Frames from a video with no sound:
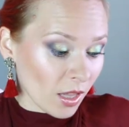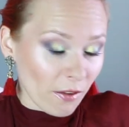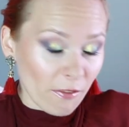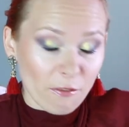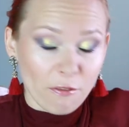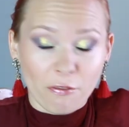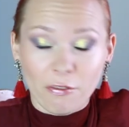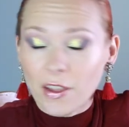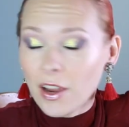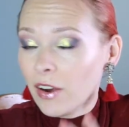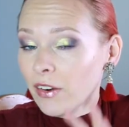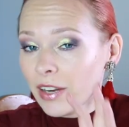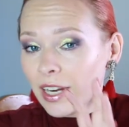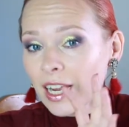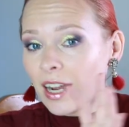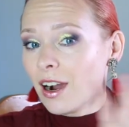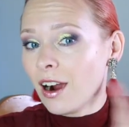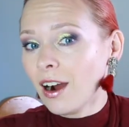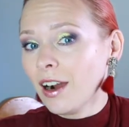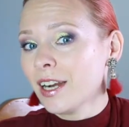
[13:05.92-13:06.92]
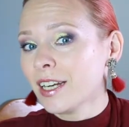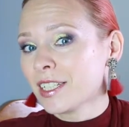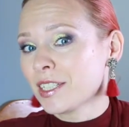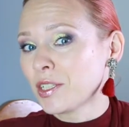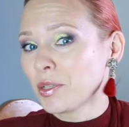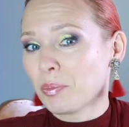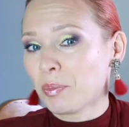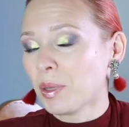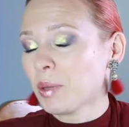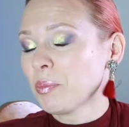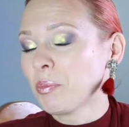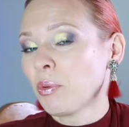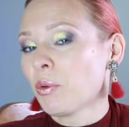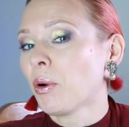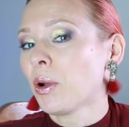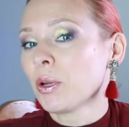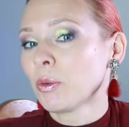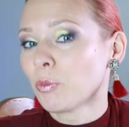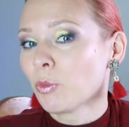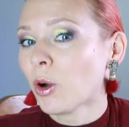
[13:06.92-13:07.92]
Very hard to
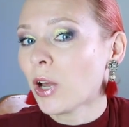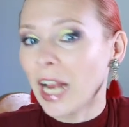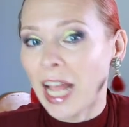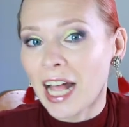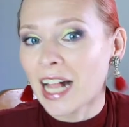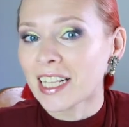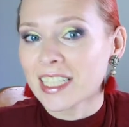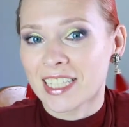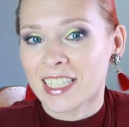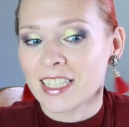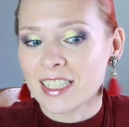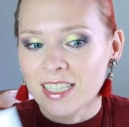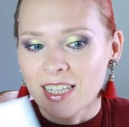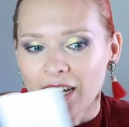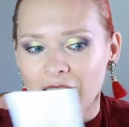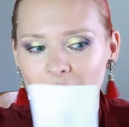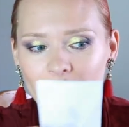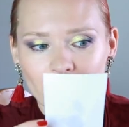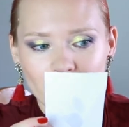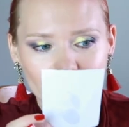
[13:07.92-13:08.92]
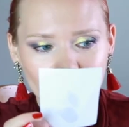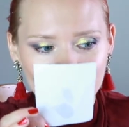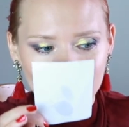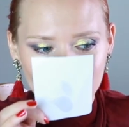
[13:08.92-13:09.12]
pinpoint what else is there.